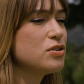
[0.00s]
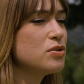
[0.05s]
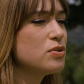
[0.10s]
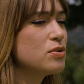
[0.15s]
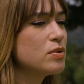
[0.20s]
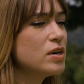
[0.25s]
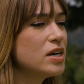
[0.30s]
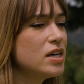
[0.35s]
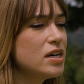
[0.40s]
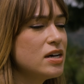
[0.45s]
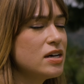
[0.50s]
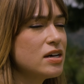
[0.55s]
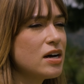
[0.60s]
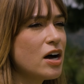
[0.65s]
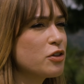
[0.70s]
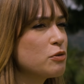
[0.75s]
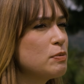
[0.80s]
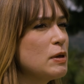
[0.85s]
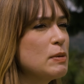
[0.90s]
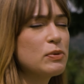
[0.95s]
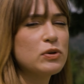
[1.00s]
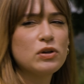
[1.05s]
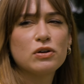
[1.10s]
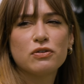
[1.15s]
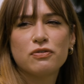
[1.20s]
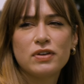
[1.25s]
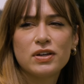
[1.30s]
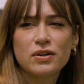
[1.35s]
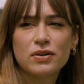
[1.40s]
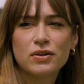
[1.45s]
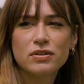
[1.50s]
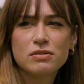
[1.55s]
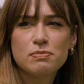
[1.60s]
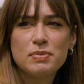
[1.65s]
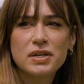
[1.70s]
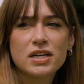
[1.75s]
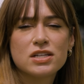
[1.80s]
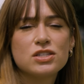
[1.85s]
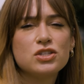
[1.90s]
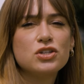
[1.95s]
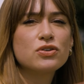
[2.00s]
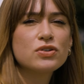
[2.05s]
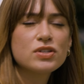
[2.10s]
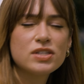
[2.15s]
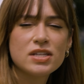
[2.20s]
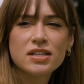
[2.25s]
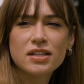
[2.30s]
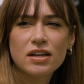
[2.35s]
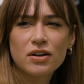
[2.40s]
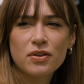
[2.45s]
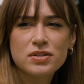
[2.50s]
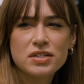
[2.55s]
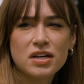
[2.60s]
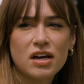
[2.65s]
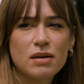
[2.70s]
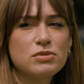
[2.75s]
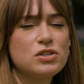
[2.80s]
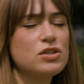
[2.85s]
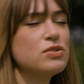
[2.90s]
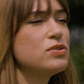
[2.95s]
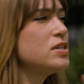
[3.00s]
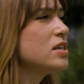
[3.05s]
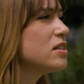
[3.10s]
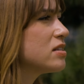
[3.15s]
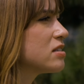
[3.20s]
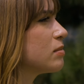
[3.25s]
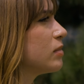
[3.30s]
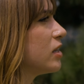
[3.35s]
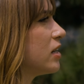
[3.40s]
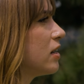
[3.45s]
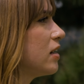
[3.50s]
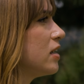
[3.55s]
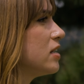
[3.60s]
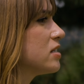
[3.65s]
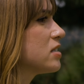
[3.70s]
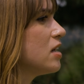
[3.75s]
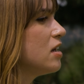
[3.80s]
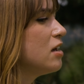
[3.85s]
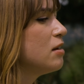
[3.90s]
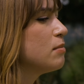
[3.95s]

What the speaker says: to other people in your field because you're seeing that all the time, so you see the similarities,